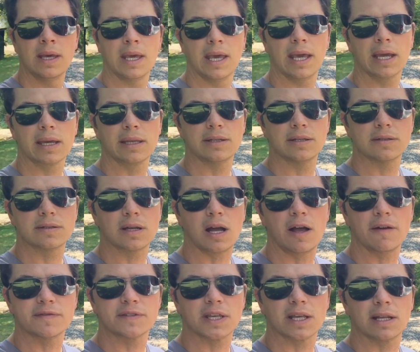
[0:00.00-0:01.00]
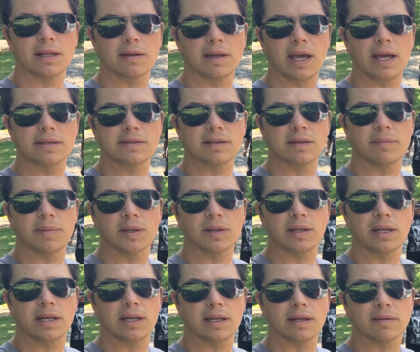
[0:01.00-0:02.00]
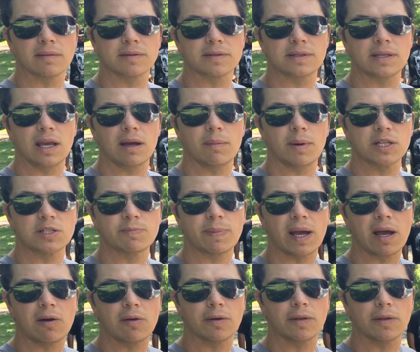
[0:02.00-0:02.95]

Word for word: It can just offset, has the ability to see how much power